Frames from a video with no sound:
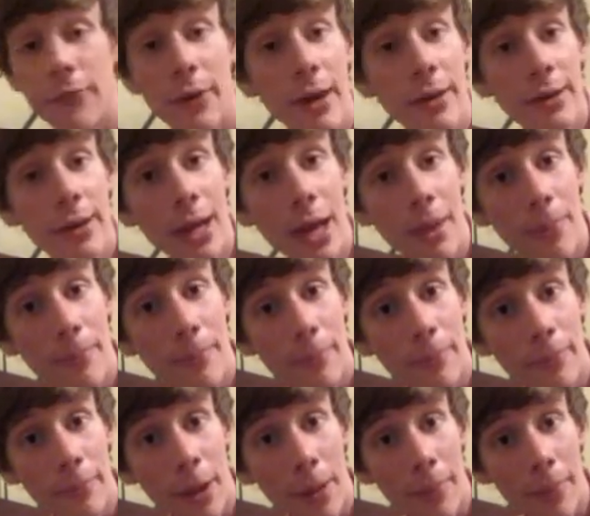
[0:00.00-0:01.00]
Finally got
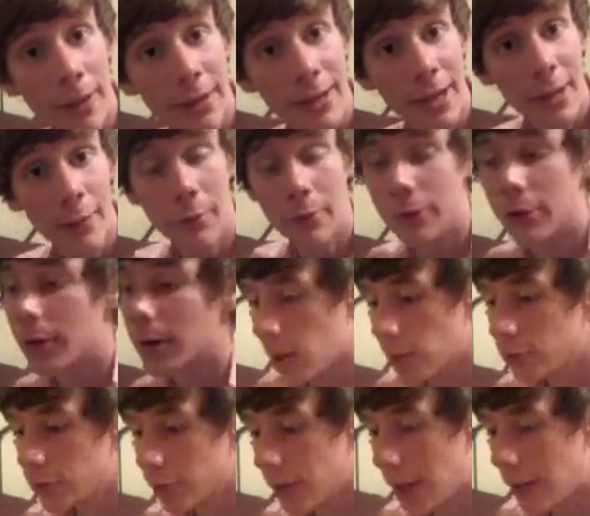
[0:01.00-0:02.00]
on my date with her.
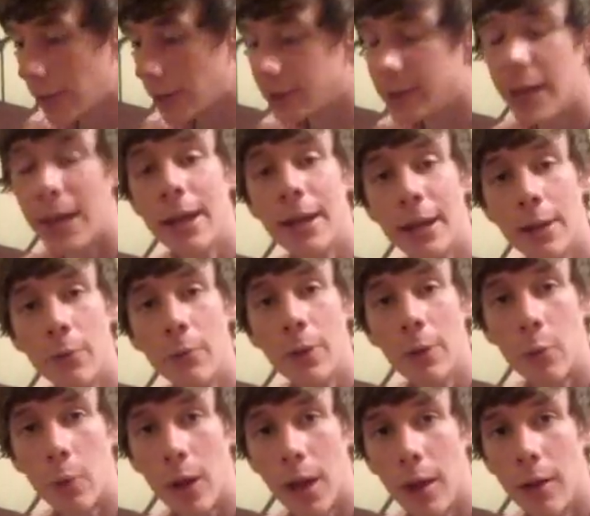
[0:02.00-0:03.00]
So yeah, the date, it
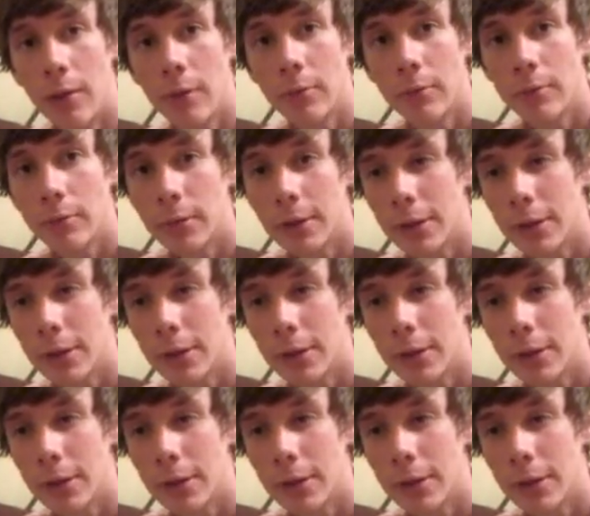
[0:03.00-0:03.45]
went well.